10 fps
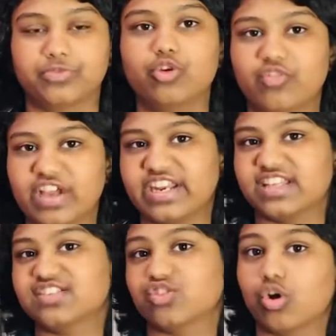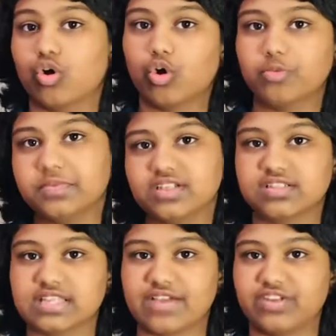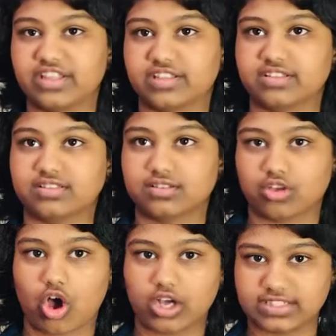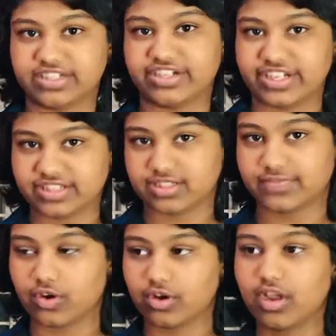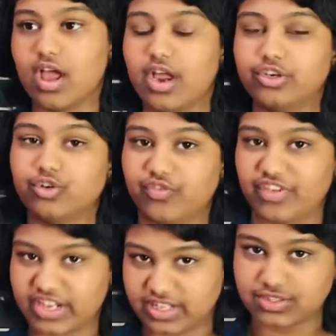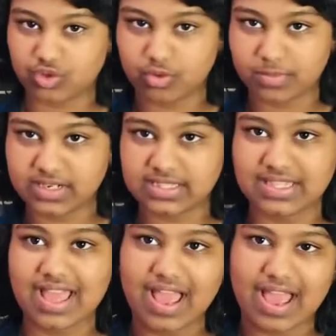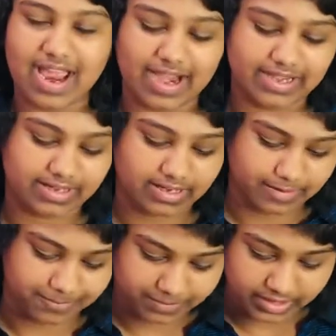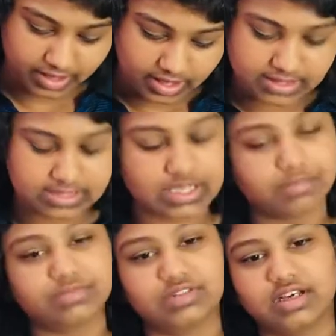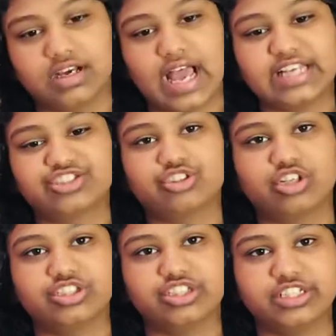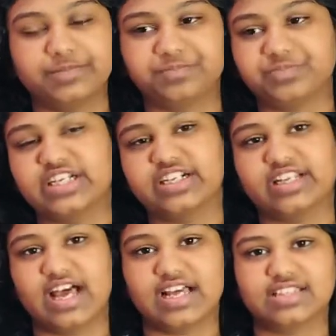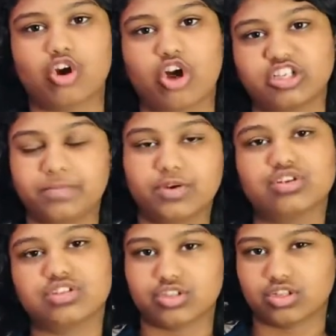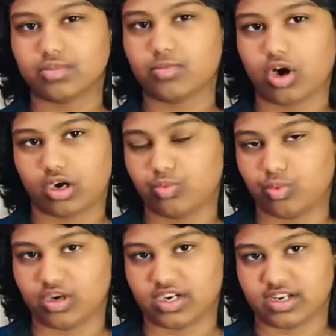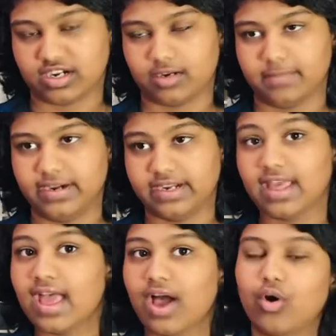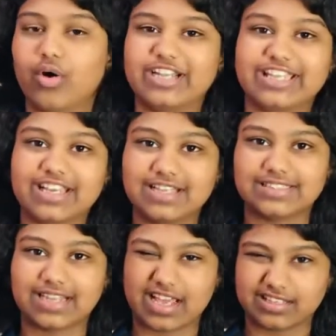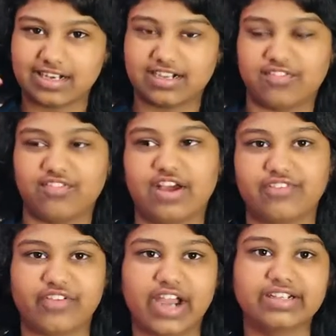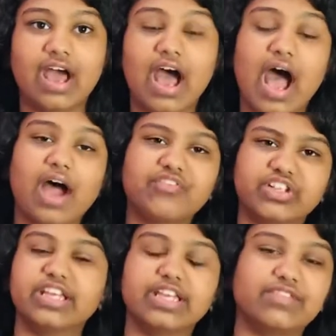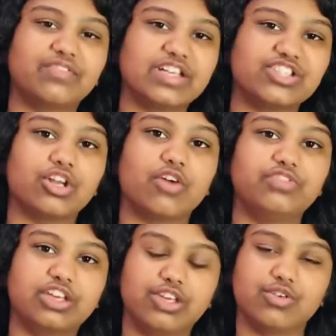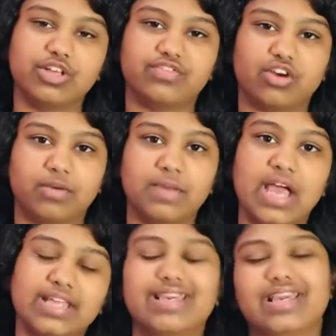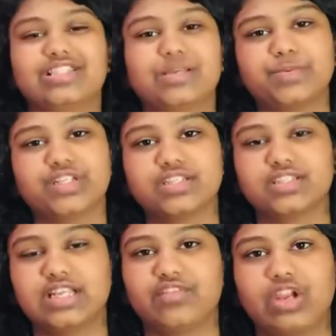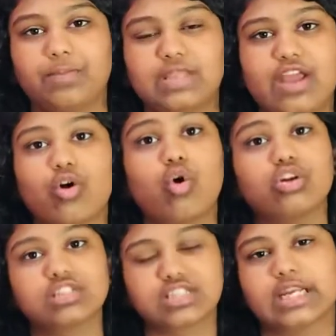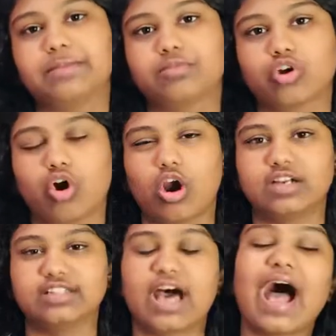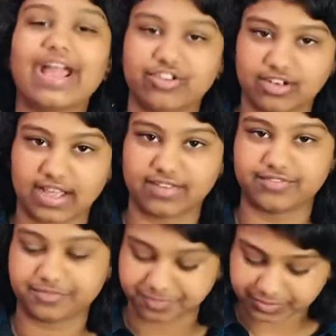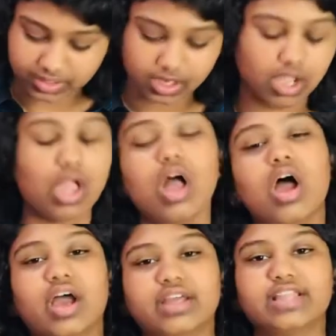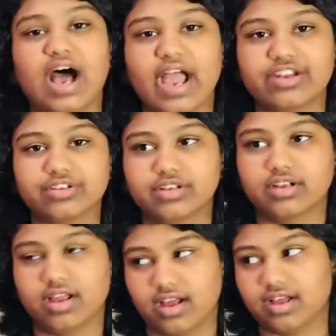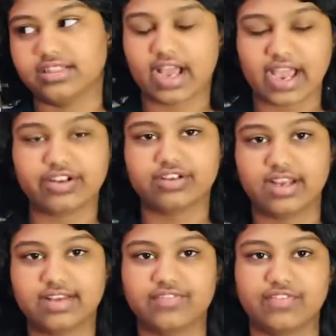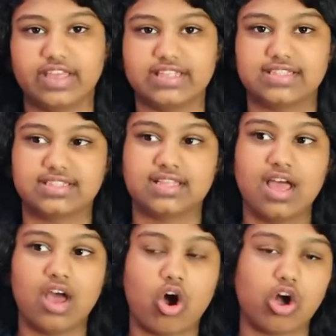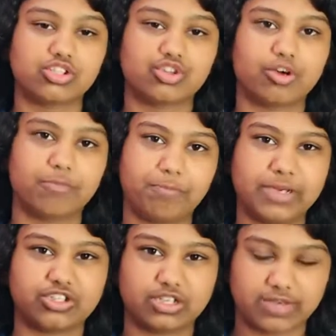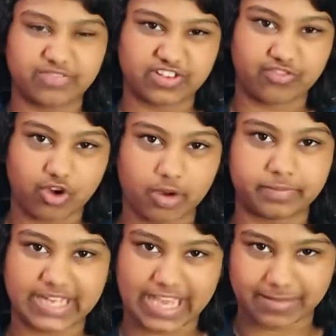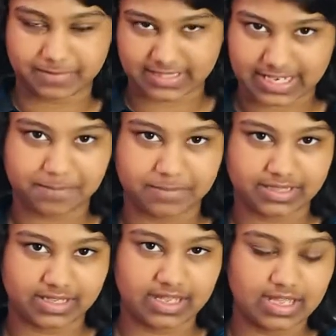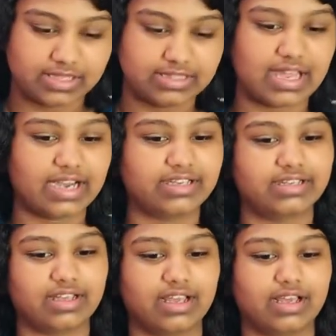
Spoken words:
various omens, every cause and reasons to various omens, and the astrology that it has contributes to the modern world a little bit. Oh, and here's another little fun fact. After the invention of the cuneiform, the Egyptians developed their own script called the hieroglyph. The hieroglyph is also a pictographic form type script that